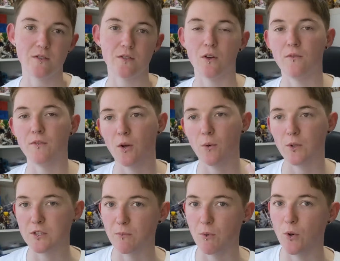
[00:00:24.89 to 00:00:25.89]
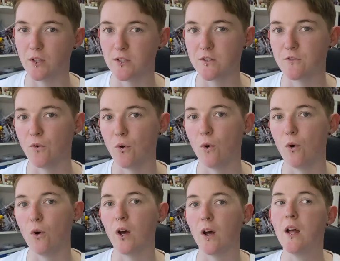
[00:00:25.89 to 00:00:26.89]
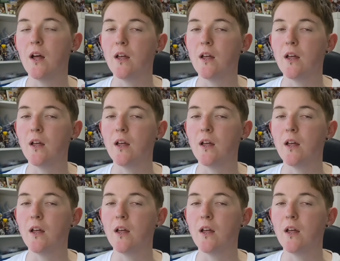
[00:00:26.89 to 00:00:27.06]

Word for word: so if you don't want spoilers for